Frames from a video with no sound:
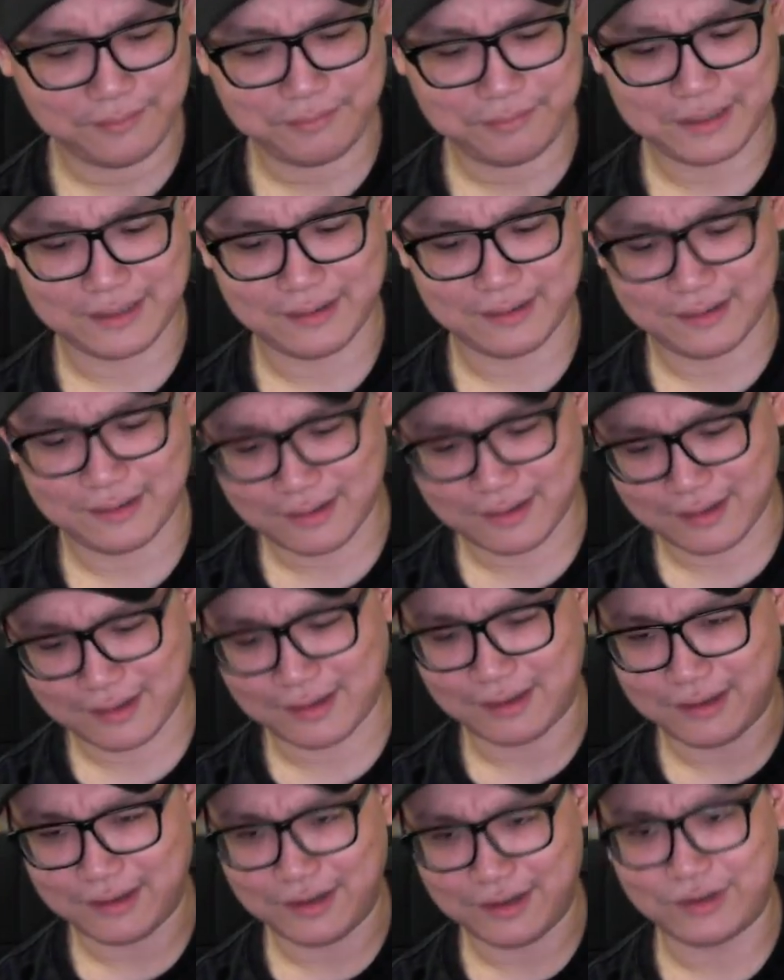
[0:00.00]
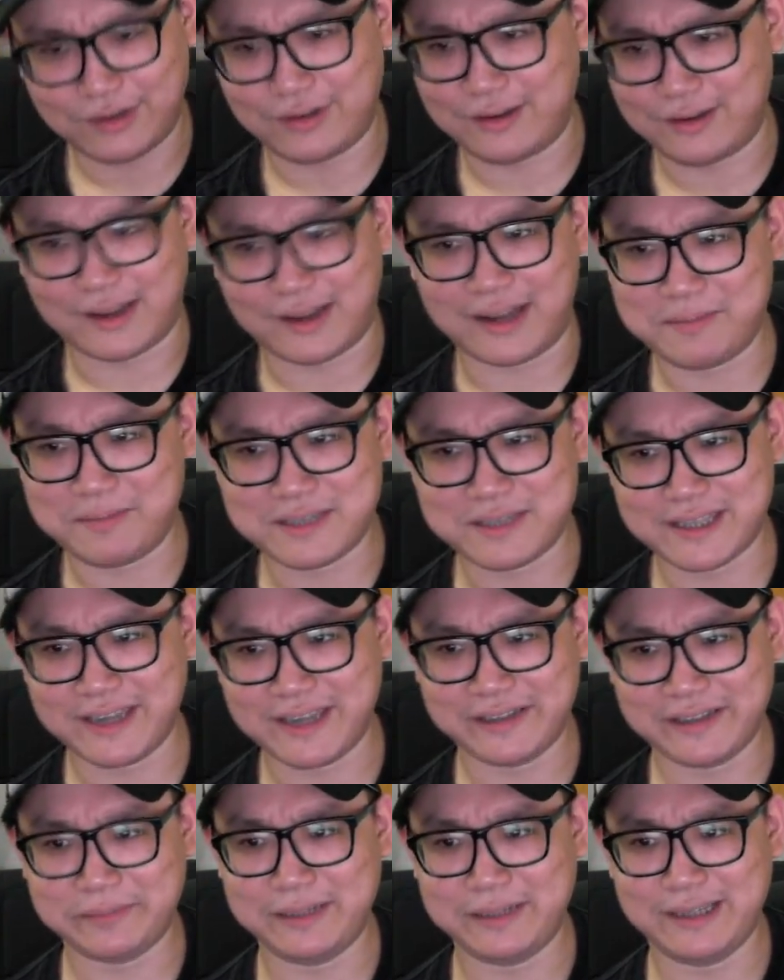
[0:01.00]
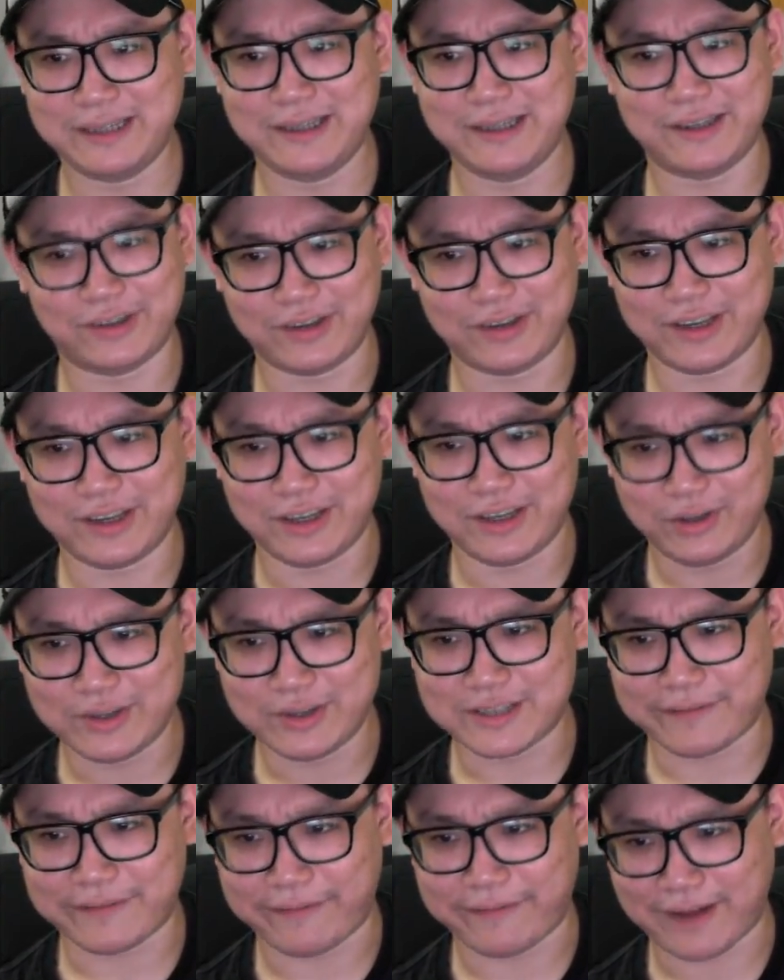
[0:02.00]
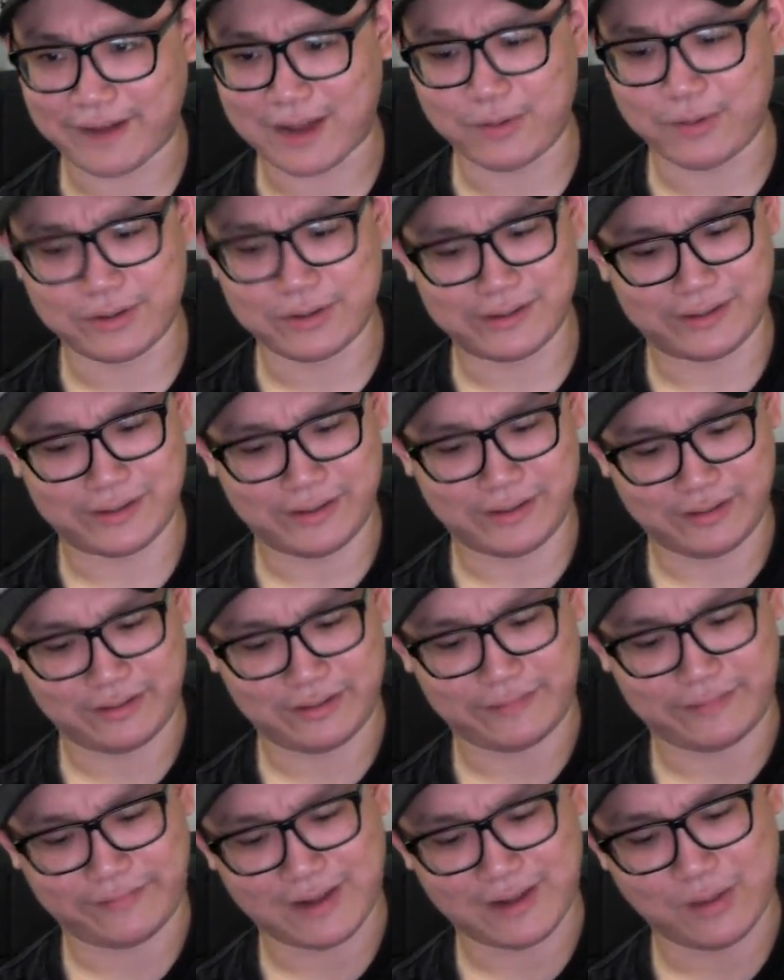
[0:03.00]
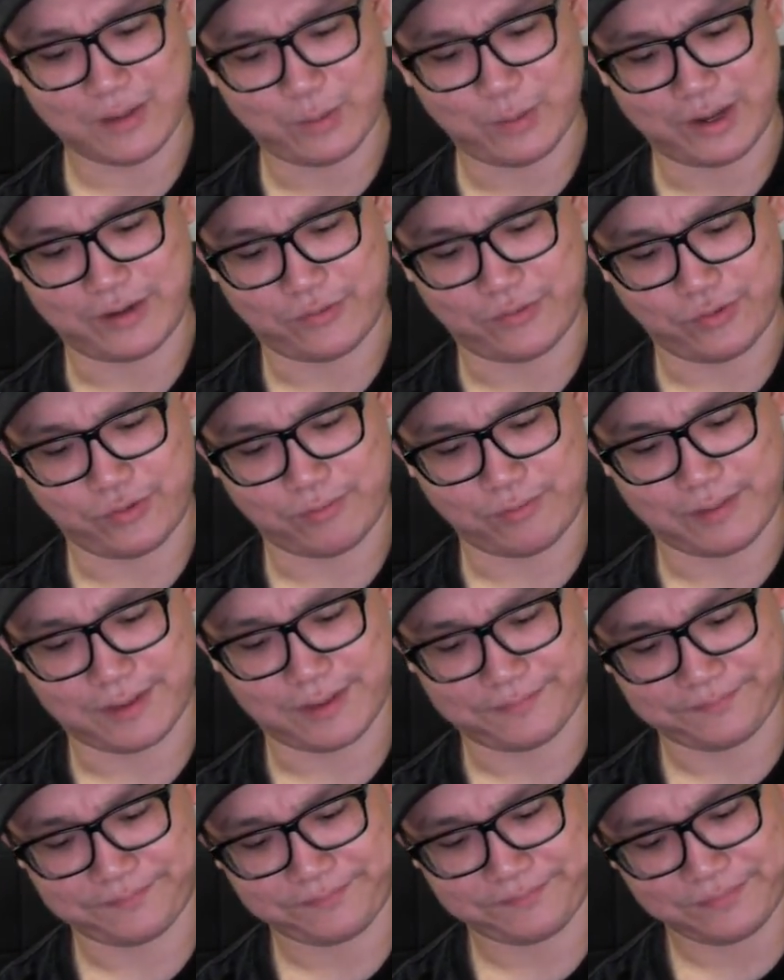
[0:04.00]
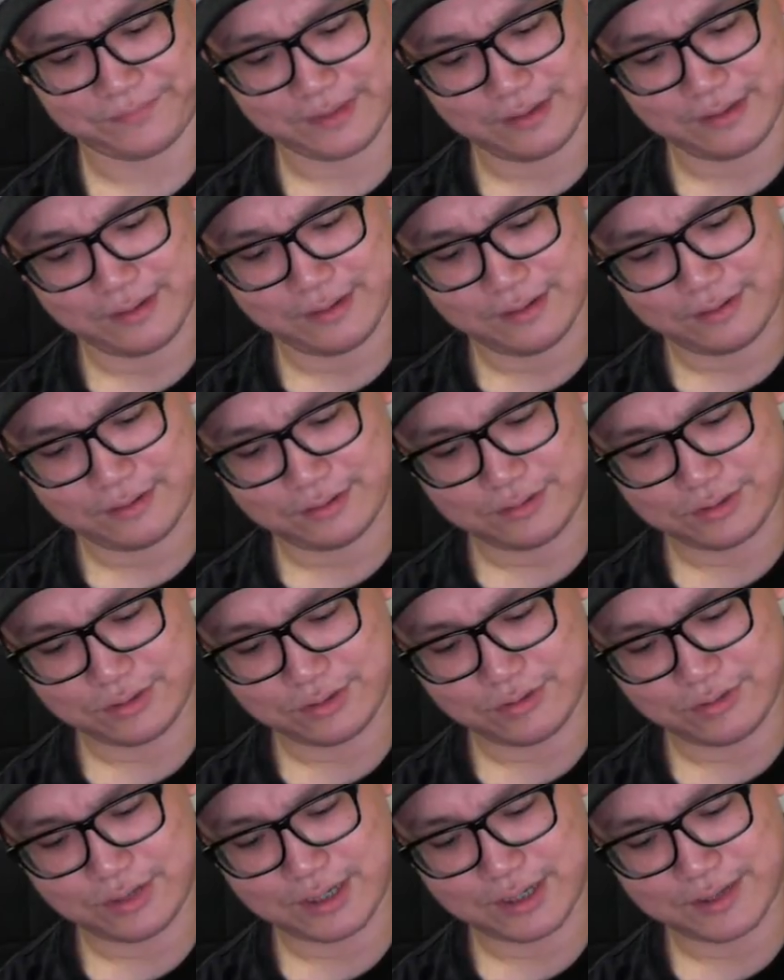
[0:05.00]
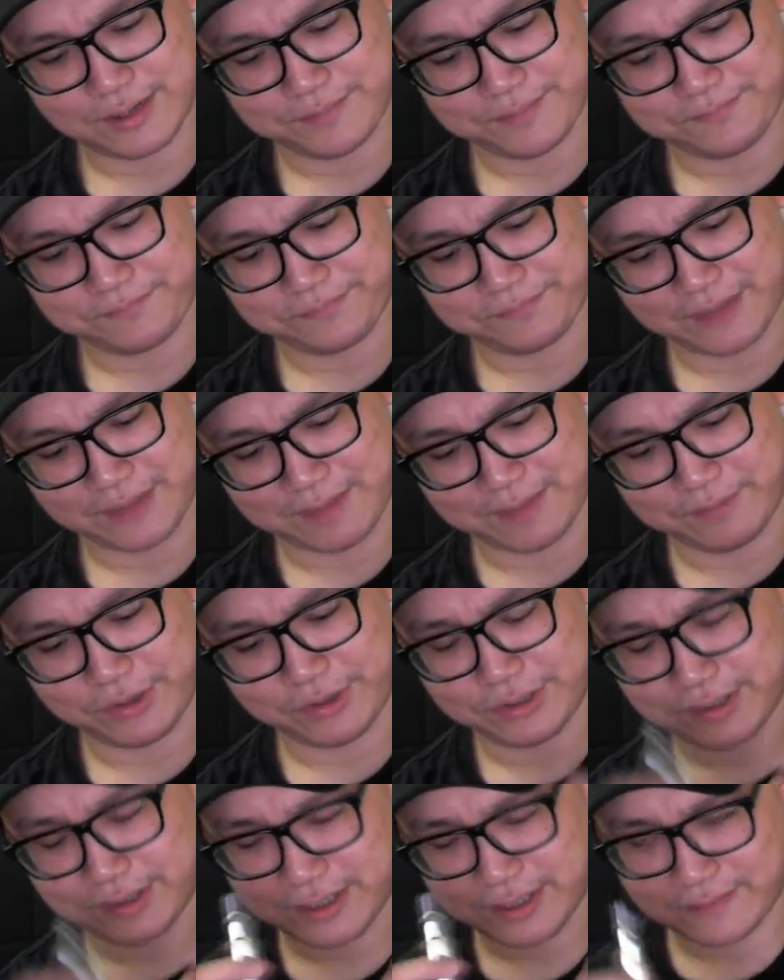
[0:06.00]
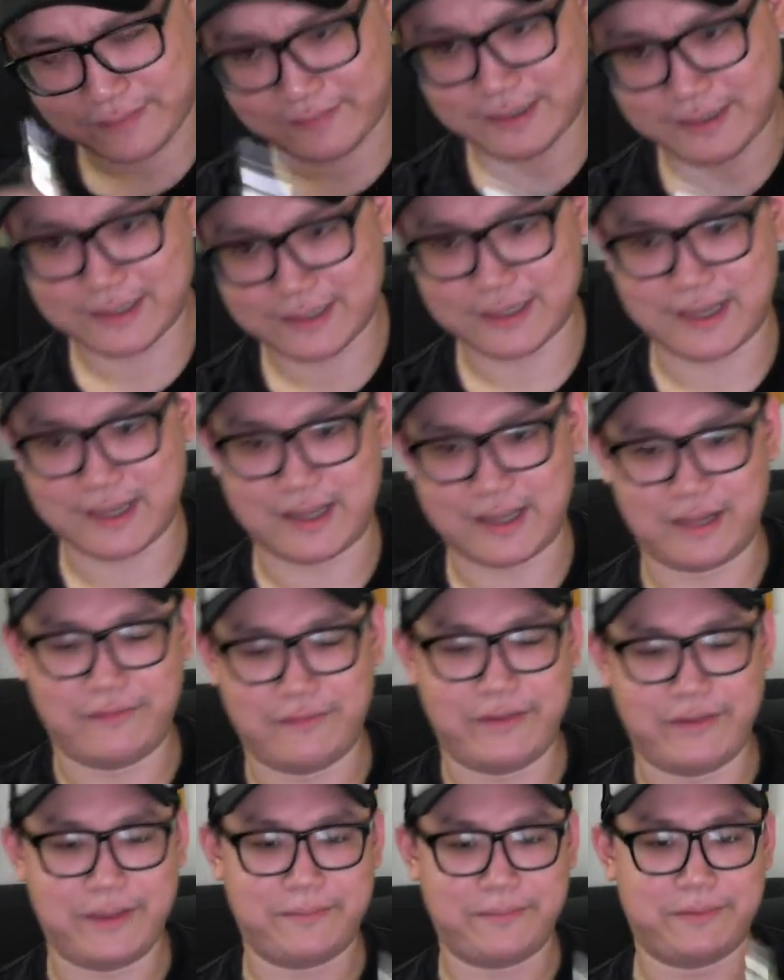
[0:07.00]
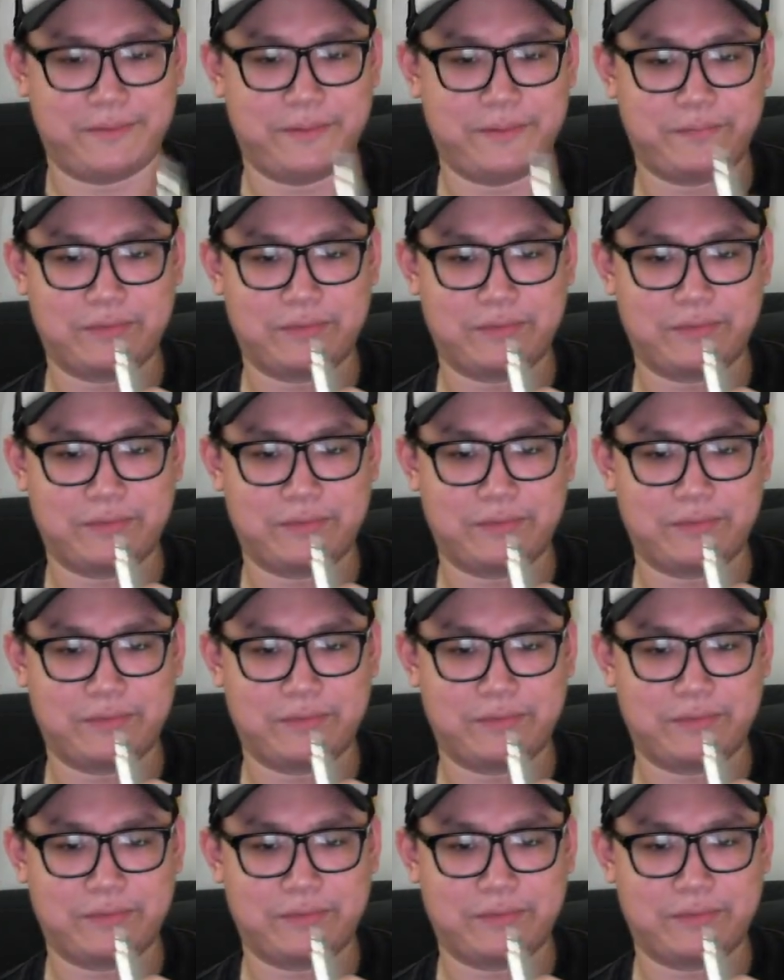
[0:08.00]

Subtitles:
but unmistakably, it's a flower aroma. So I'm going to give this another vape.